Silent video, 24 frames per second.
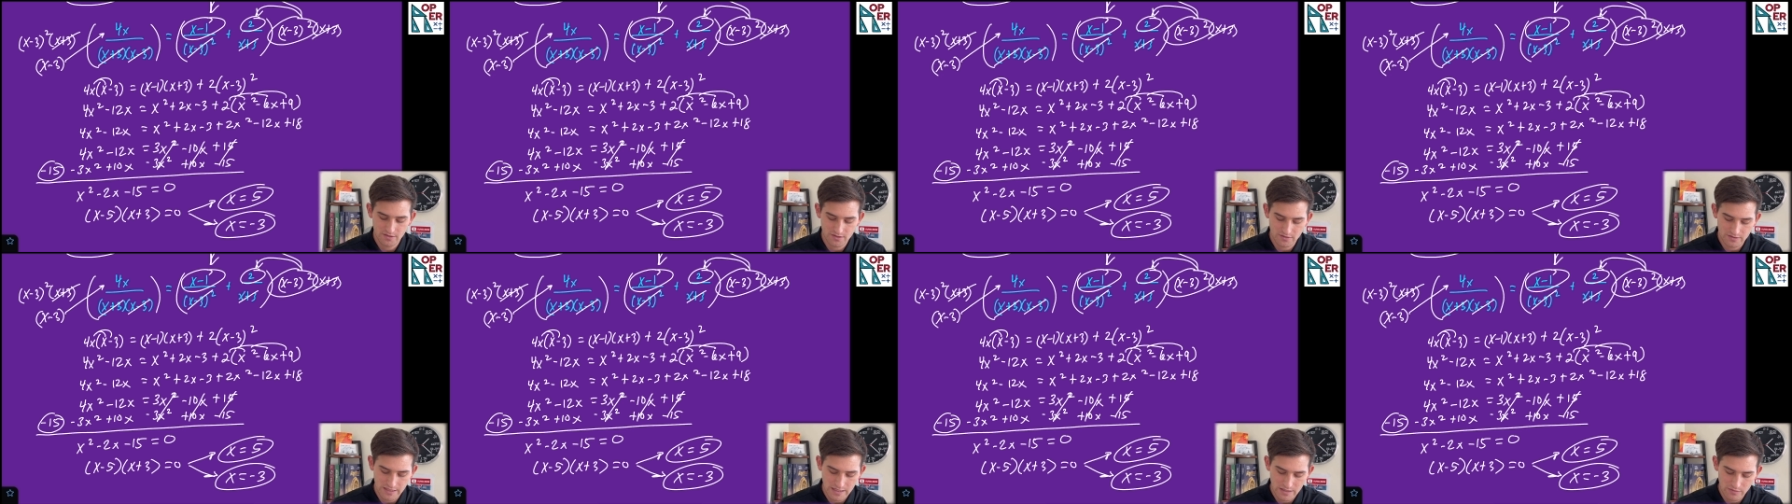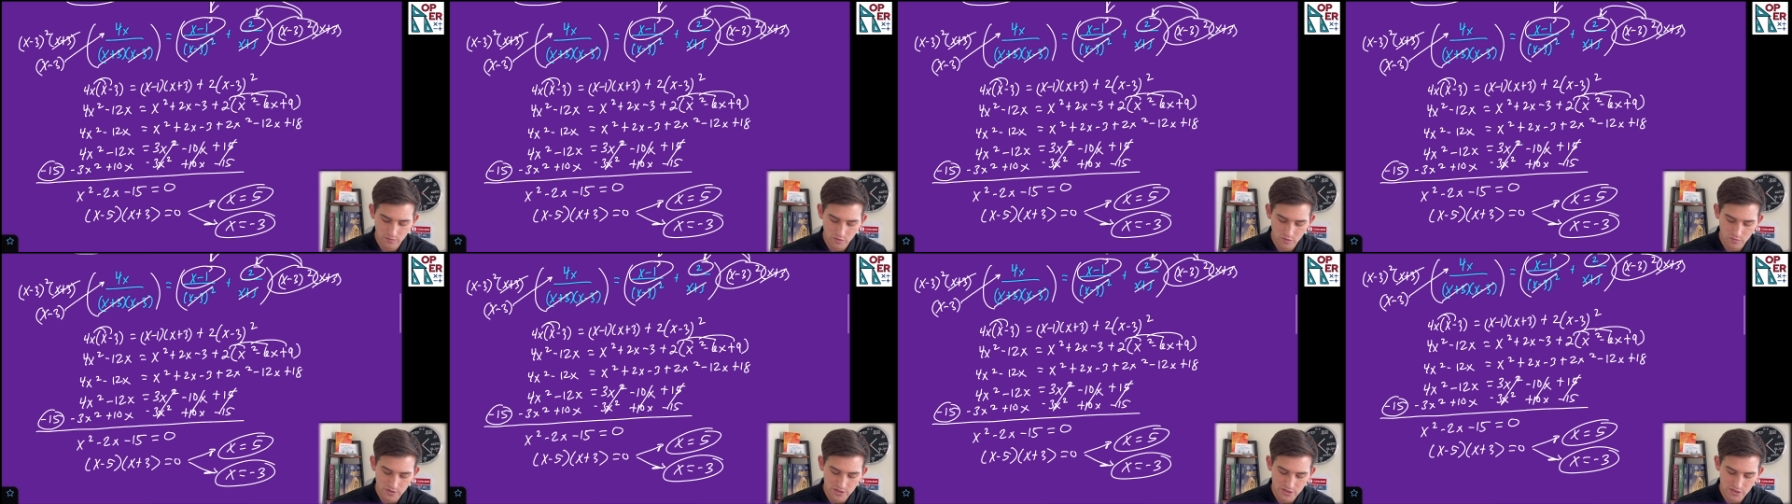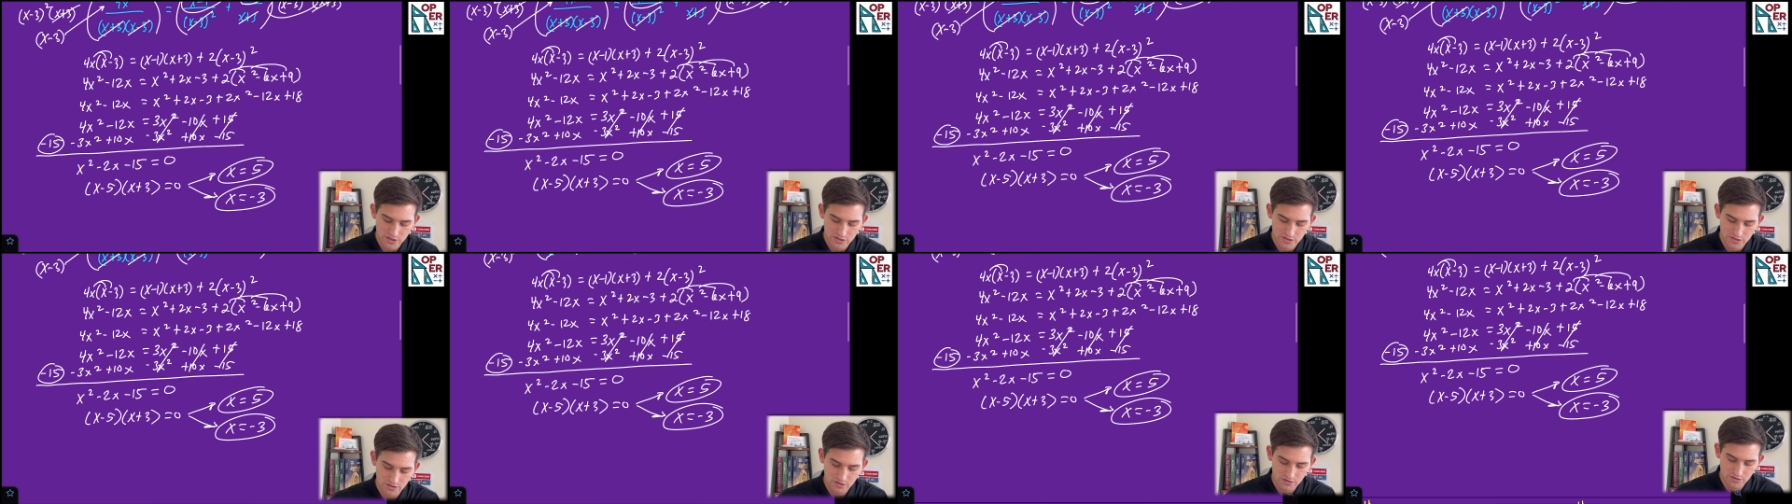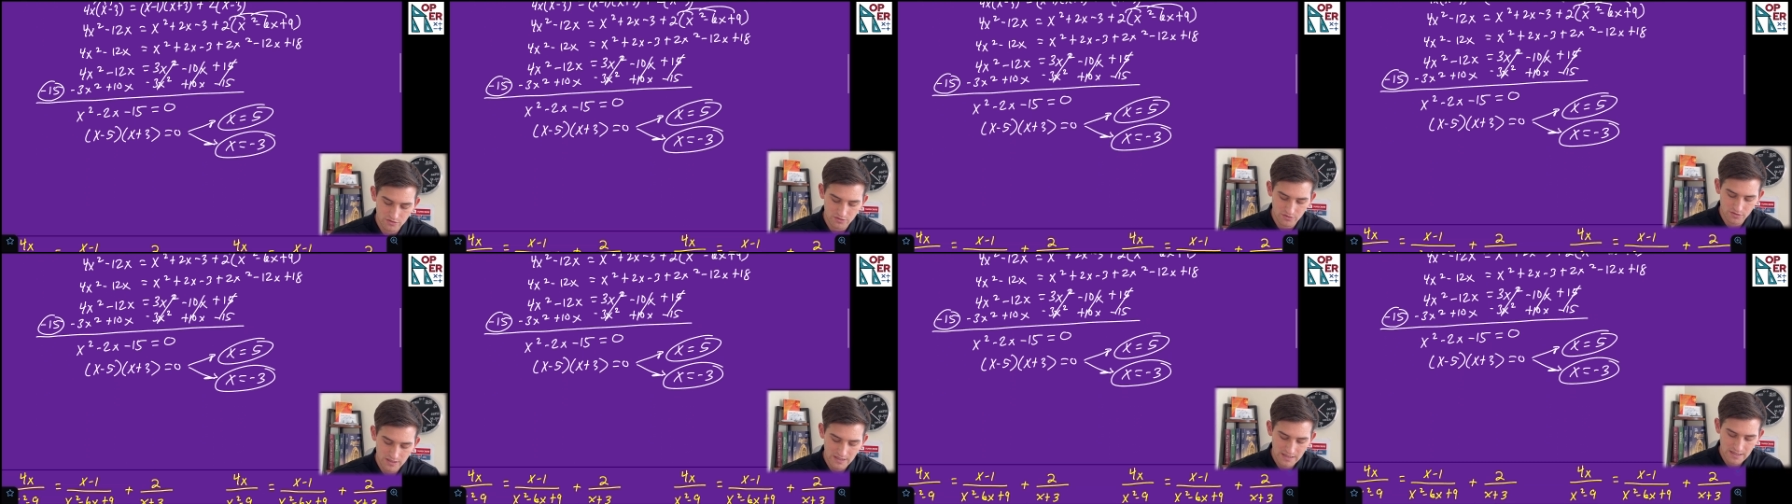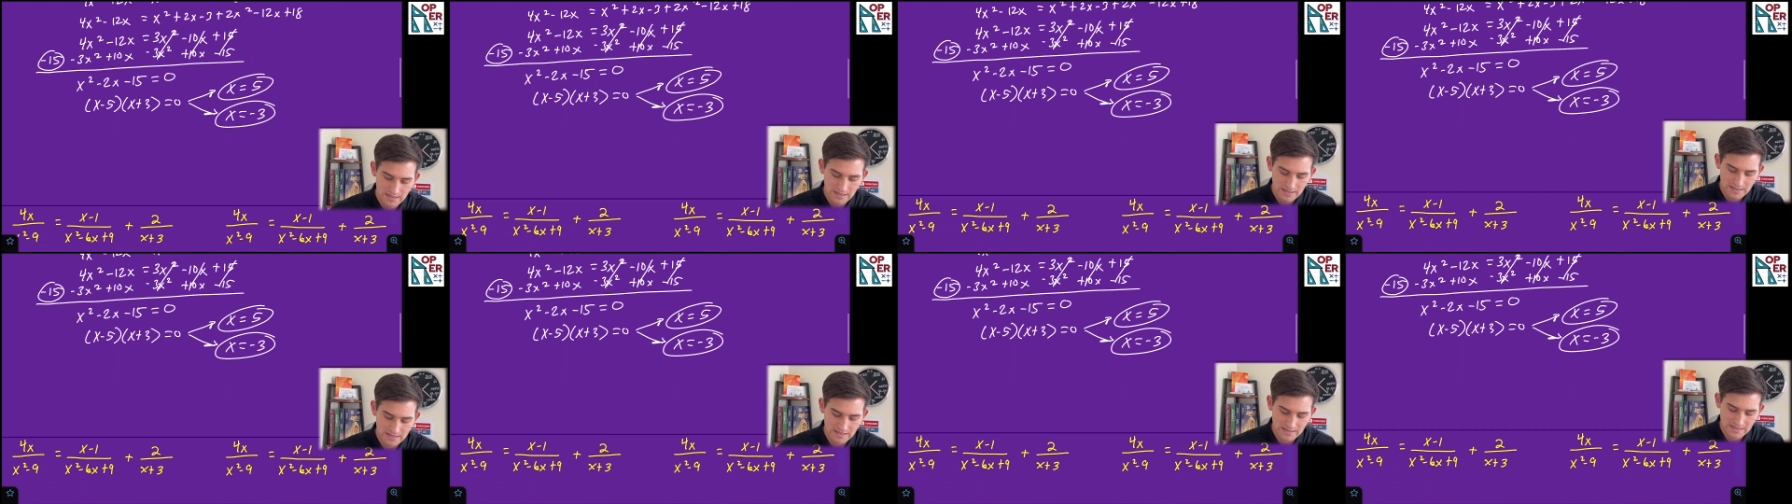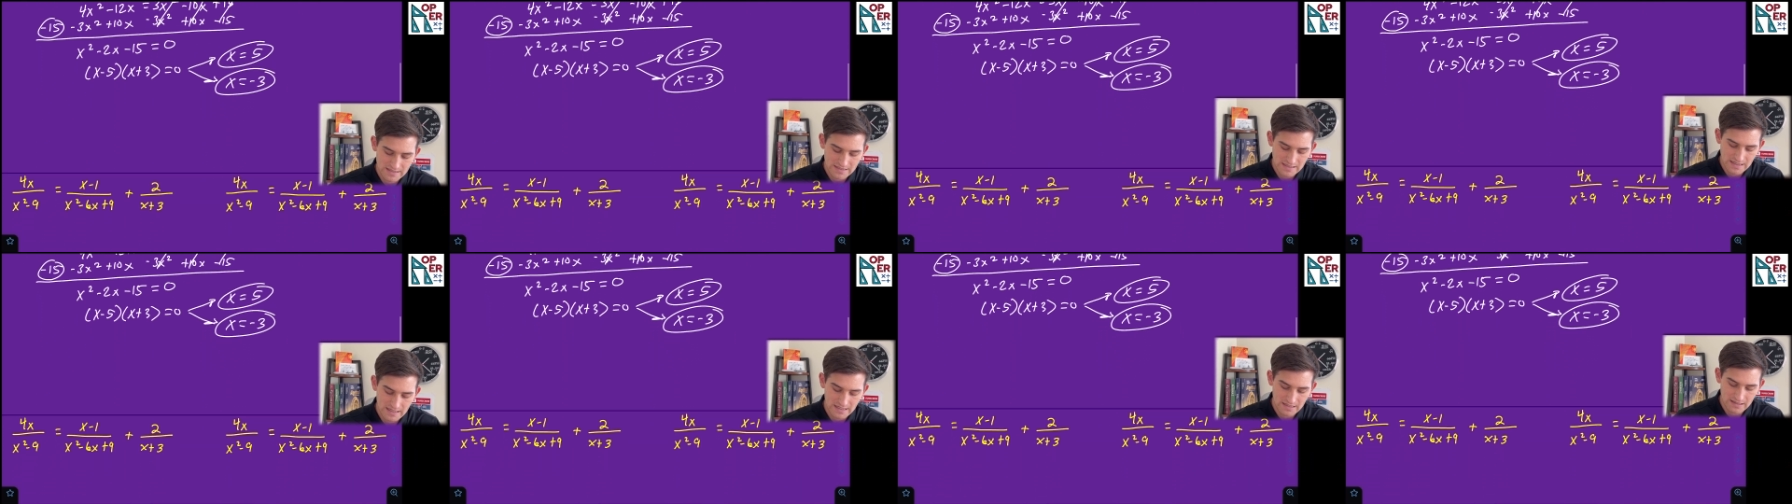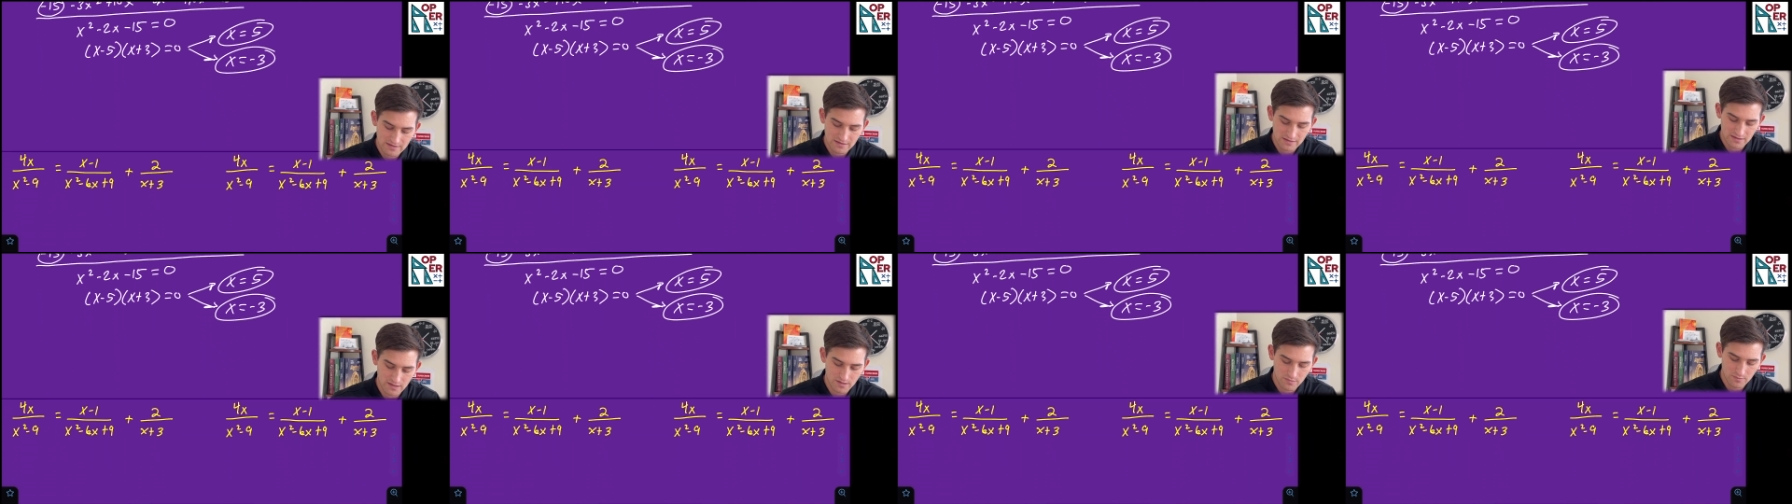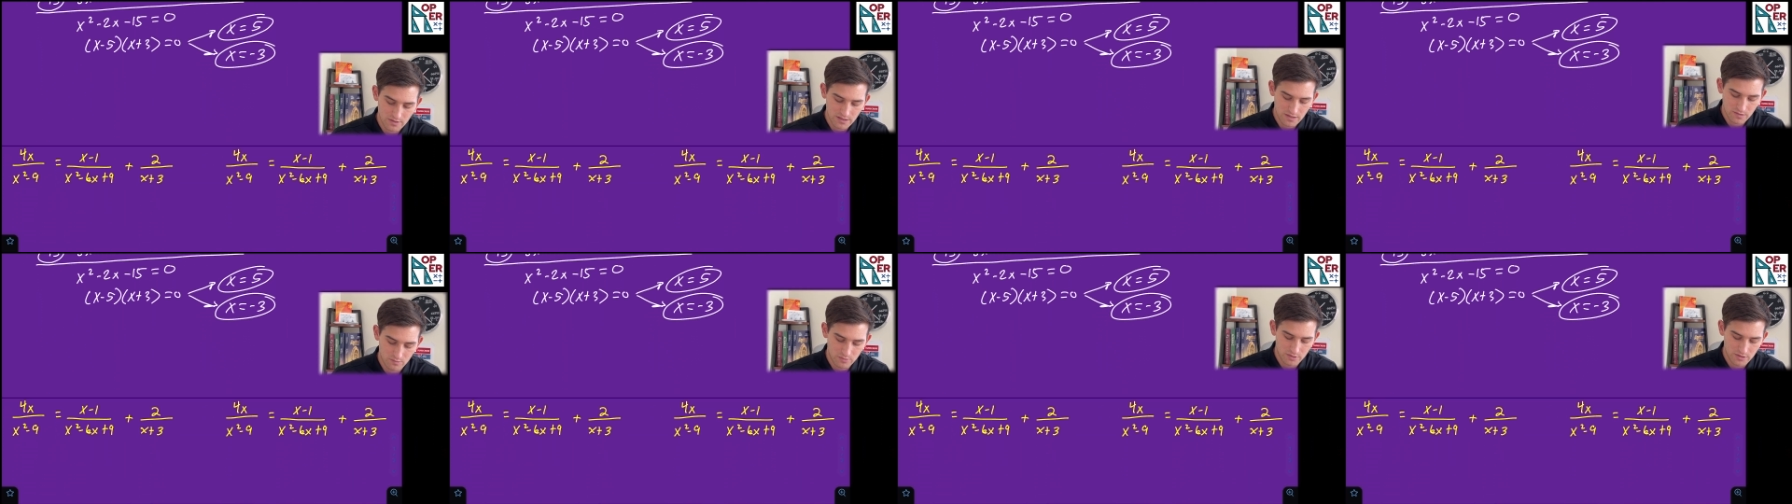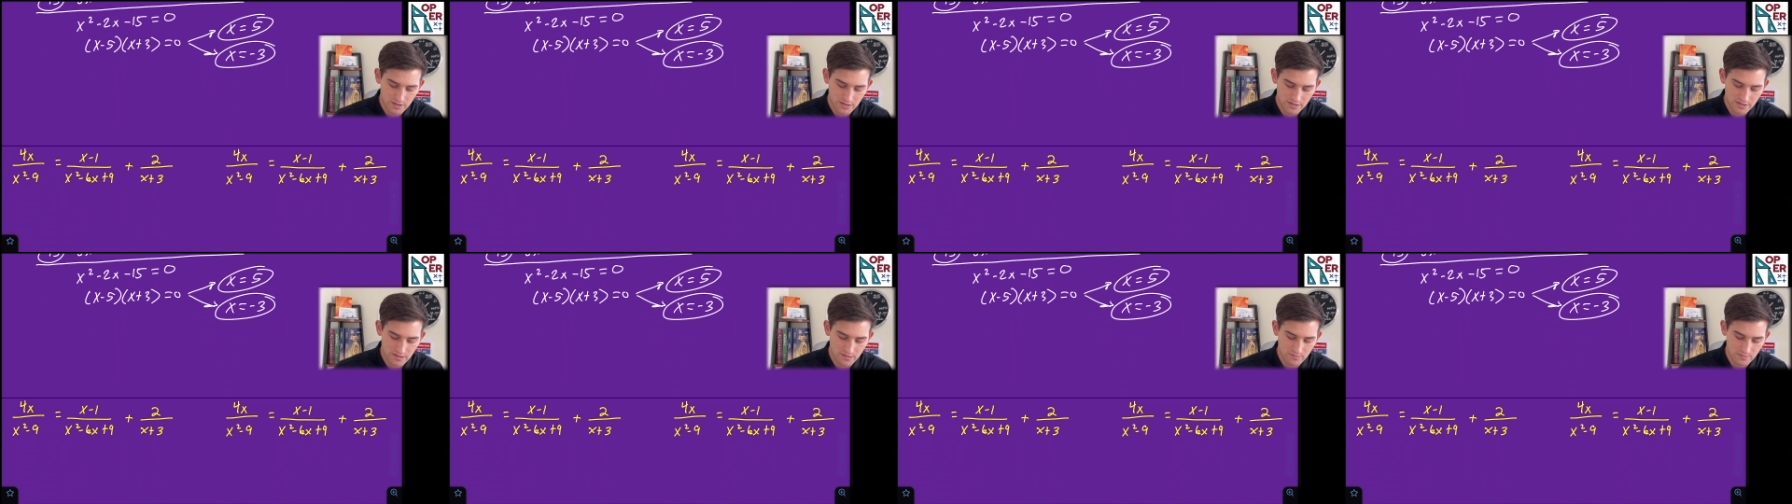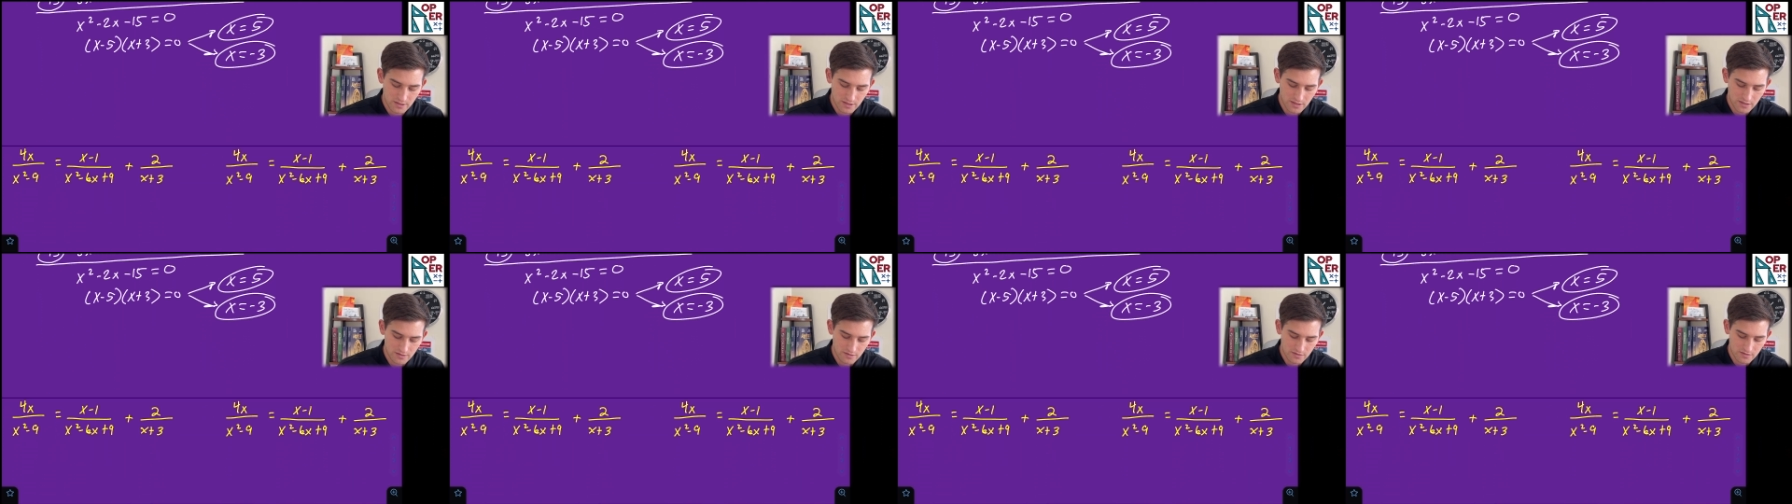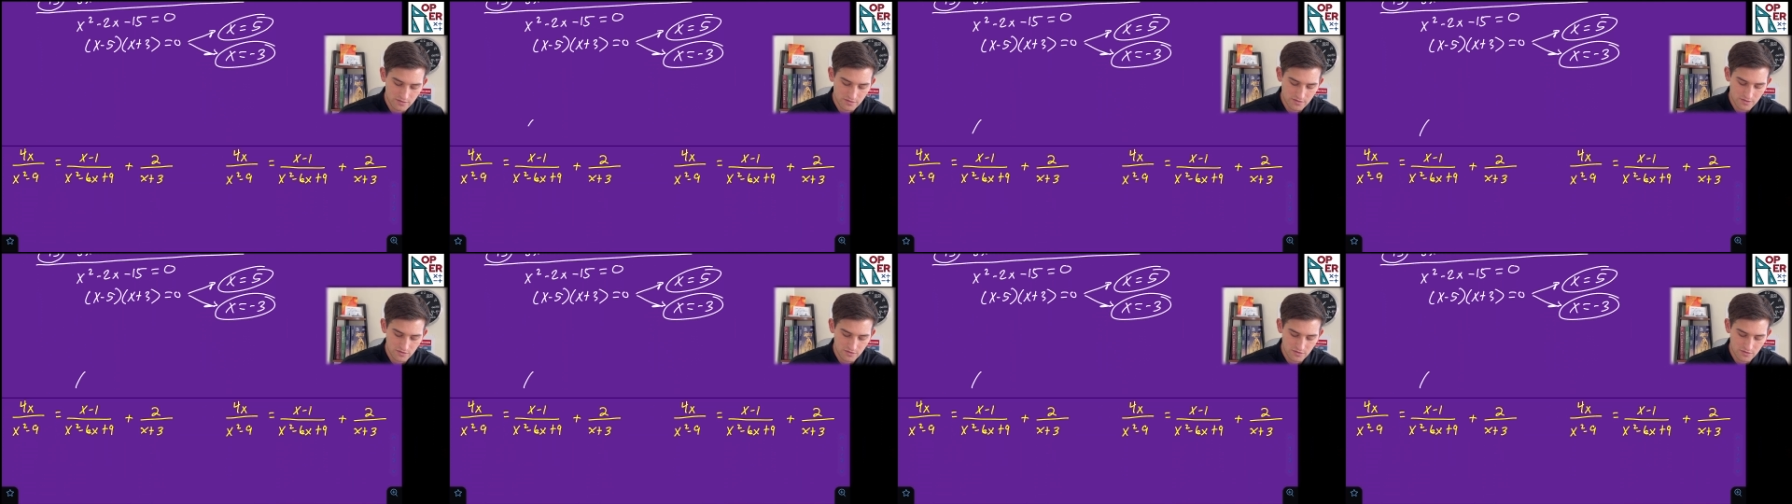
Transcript: So now what we should do is take them and plug them in